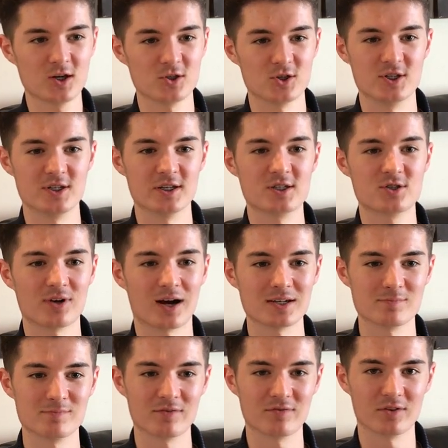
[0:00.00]
just
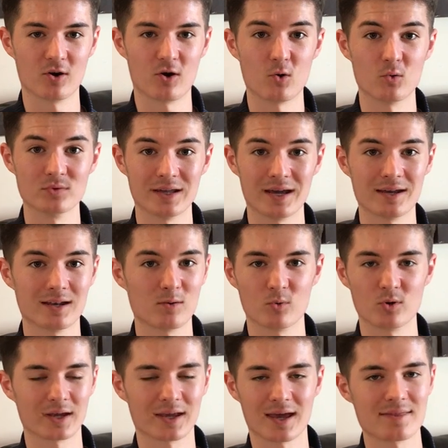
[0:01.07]
distracted me for the whole day, and I
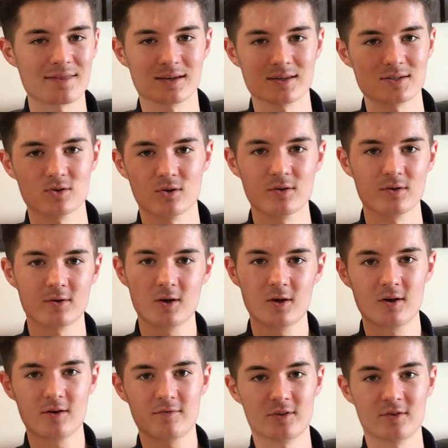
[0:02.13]
wouldn't get things done
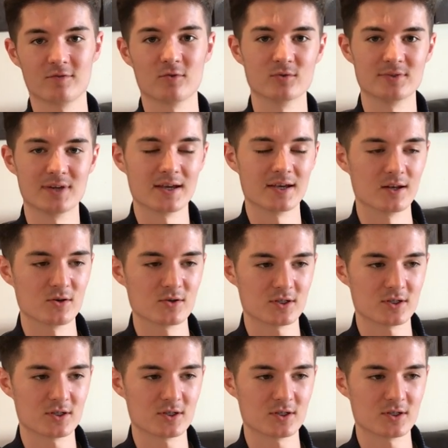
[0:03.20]
for the full day, you know.